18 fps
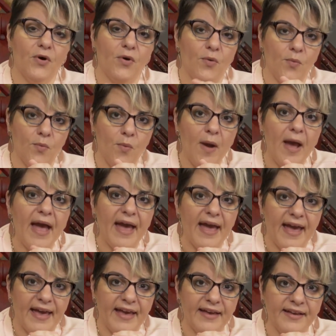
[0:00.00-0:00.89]

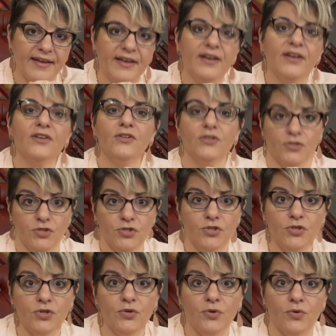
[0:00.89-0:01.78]
away
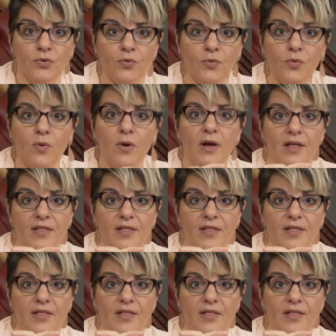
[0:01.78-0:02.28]
to